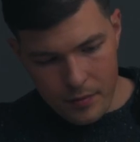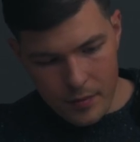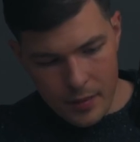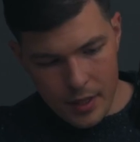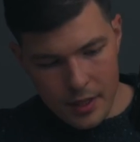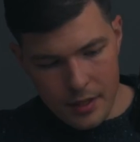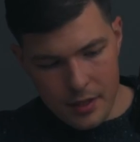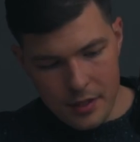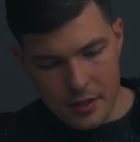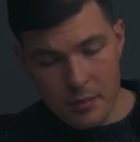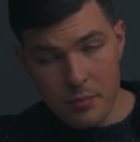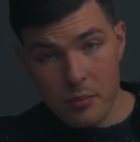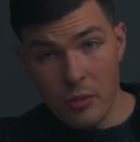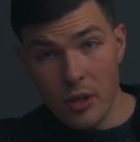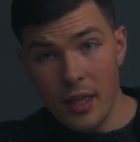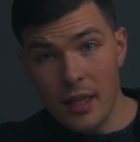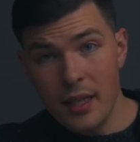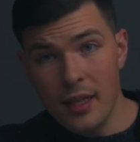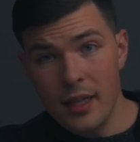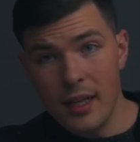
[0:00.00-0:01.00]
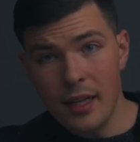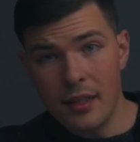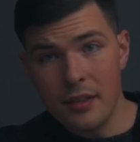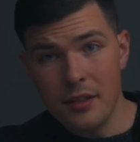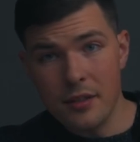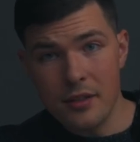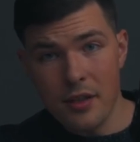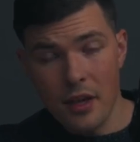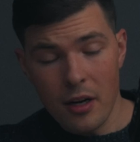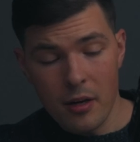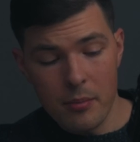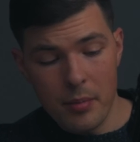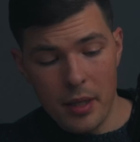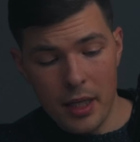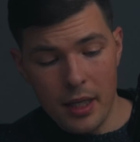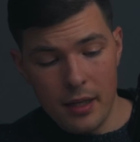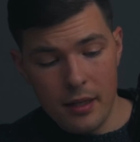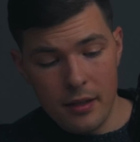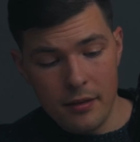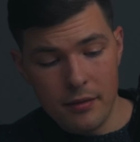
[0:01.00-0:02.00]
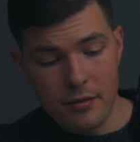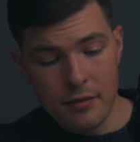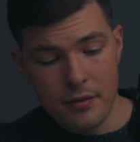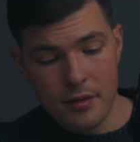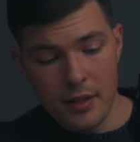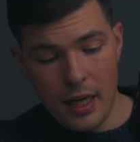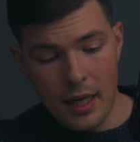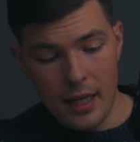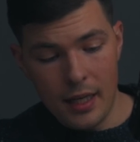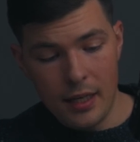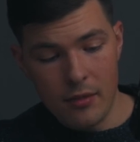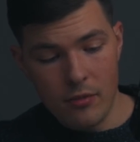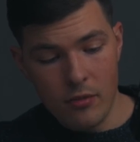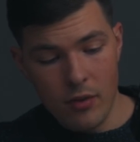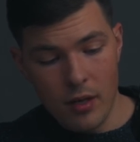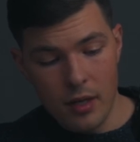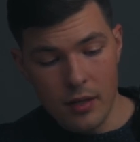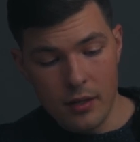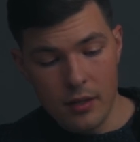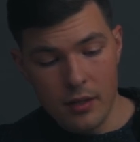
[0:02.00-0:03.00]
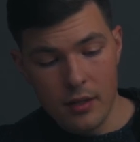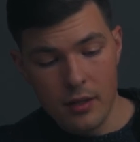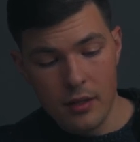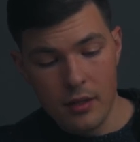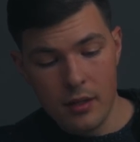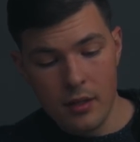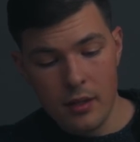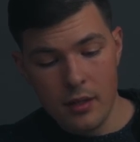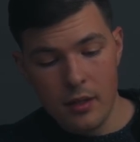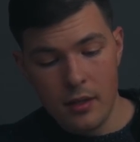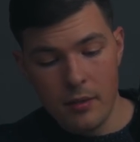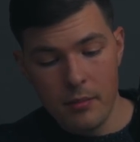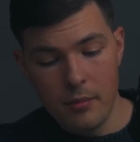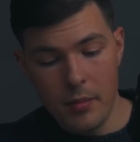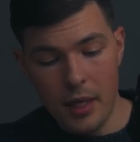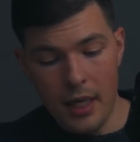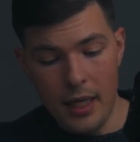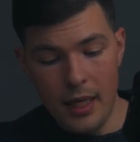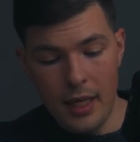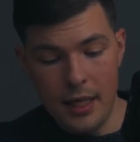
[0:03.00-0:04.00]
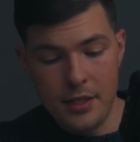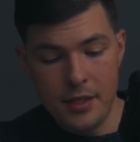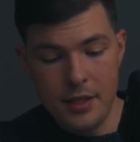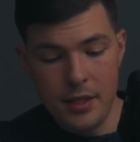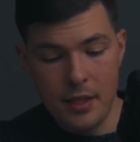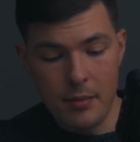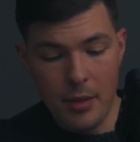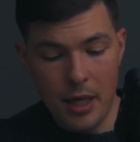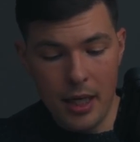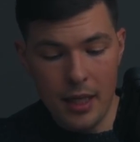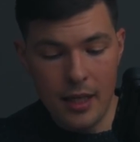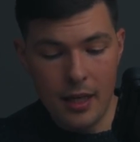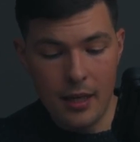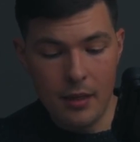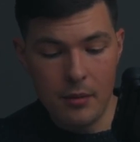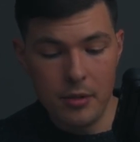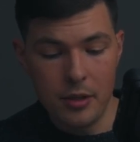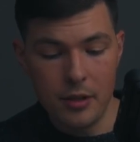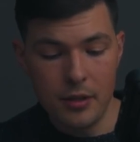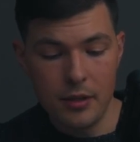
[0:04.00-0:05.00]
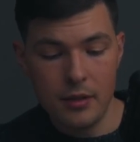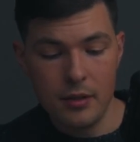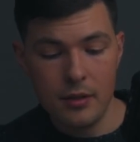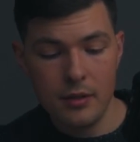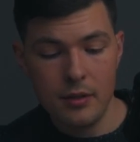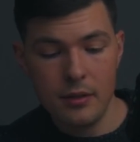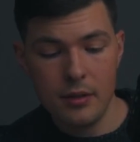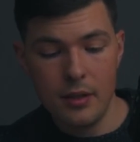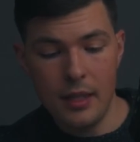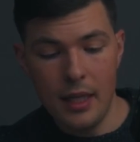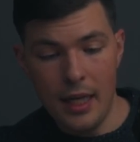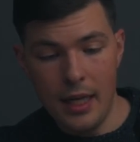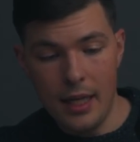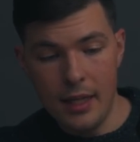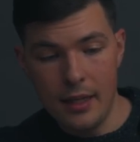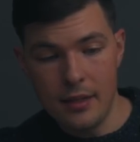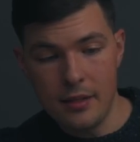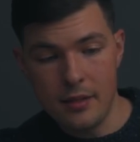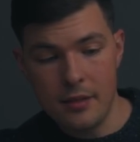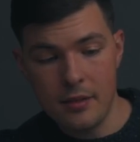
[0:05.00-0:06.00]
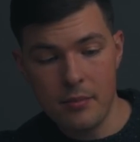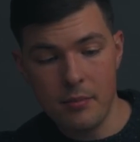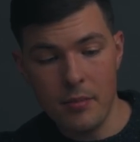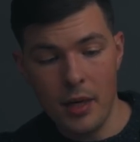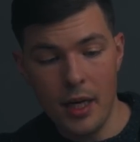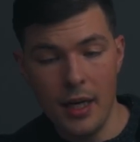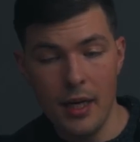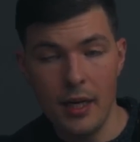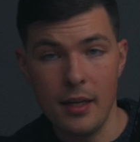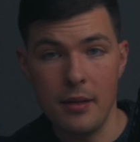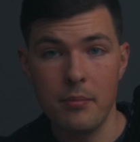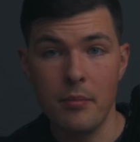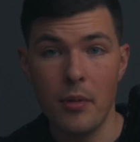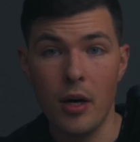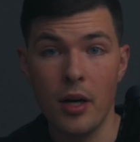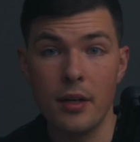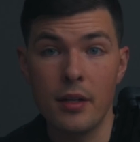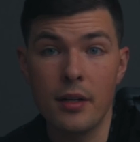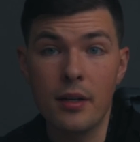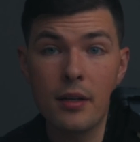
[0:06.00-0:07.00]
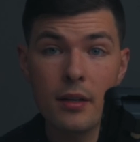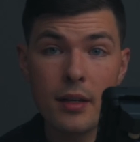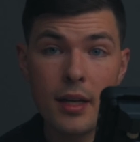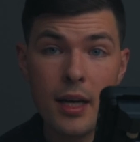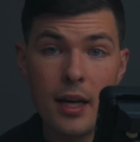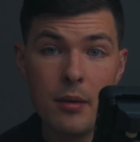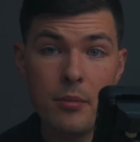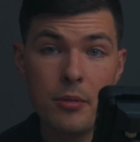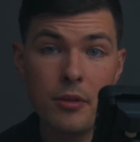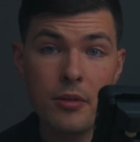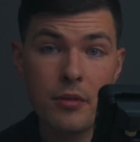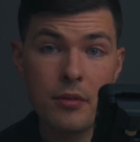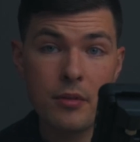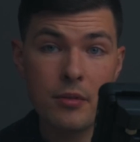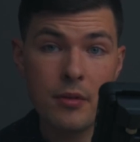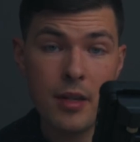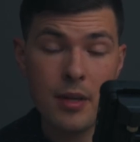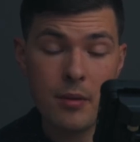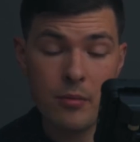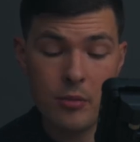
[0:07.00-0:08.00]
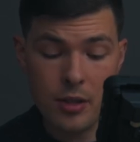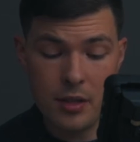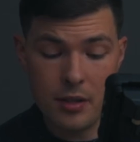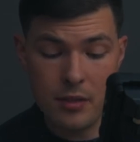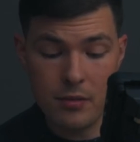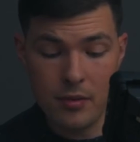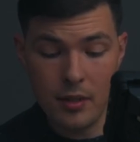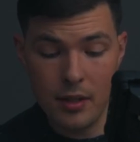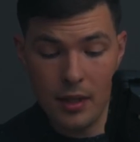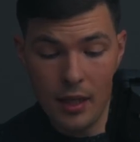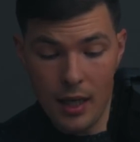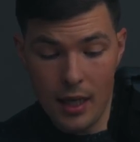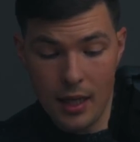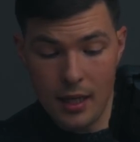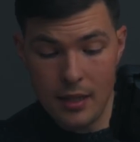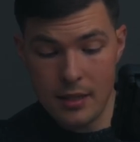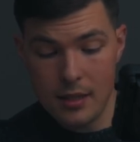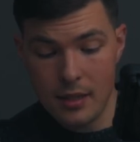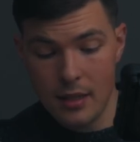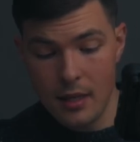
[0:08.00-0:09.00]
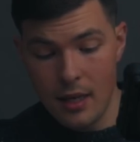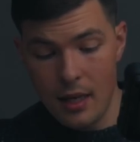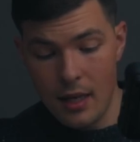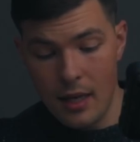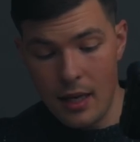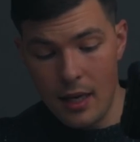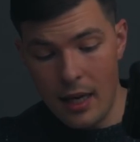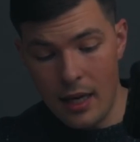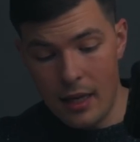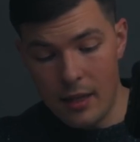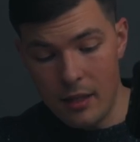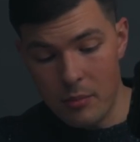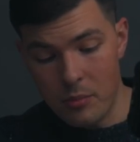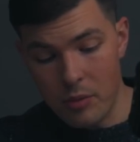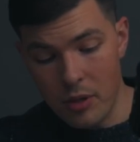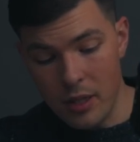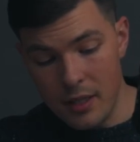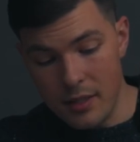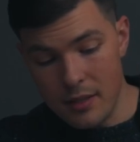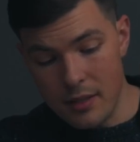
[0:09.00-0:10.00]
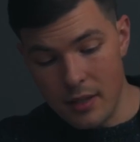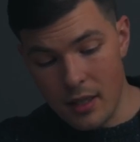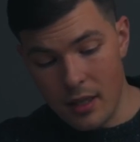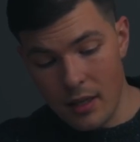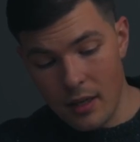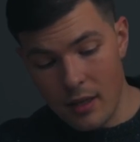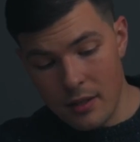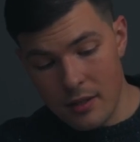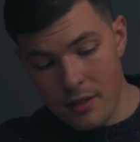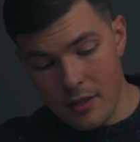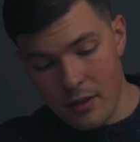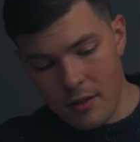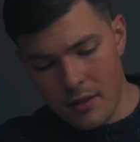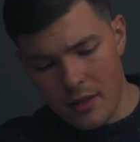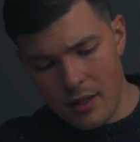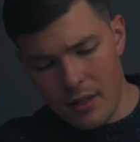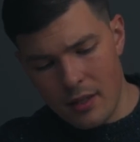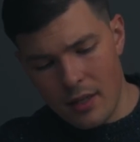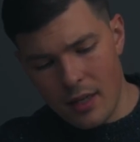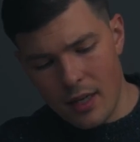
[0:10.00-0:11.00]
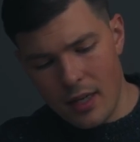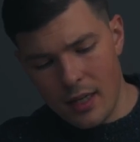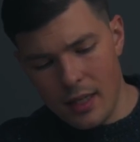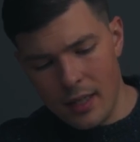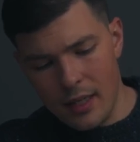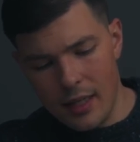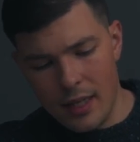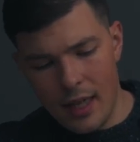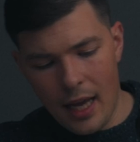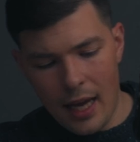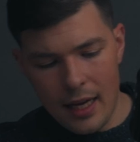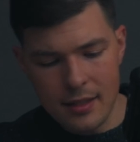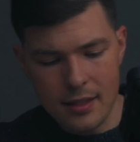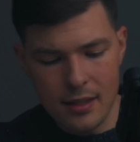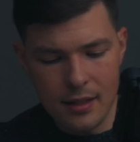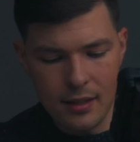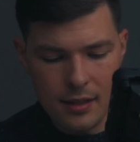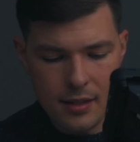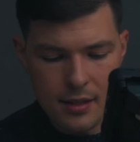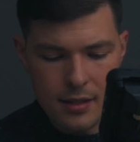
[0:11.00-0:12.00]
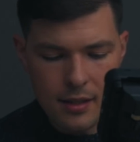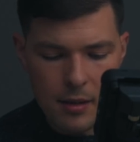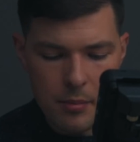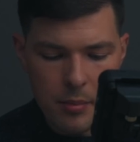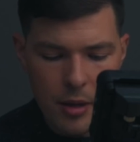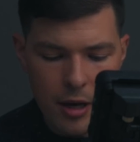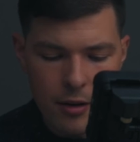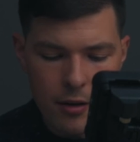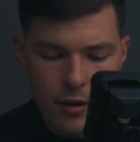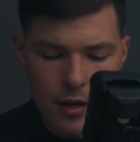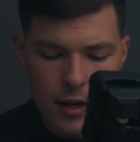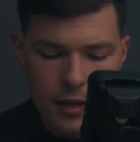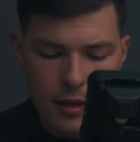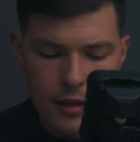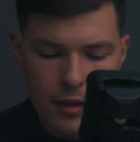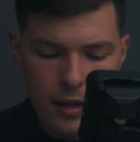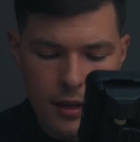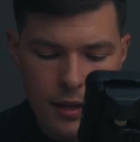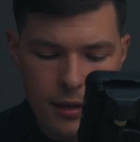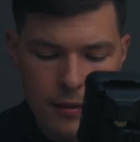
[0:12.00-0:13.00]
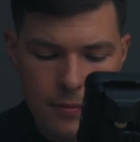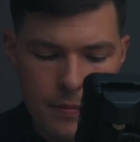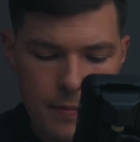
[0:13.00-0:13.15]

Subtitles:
These SmallRig connectors are big enough so that I can run my HDMI cable and my monitor cable through them, which is really nice. And they're pretty secure, so they're not gonna like accidentally slip out or anything.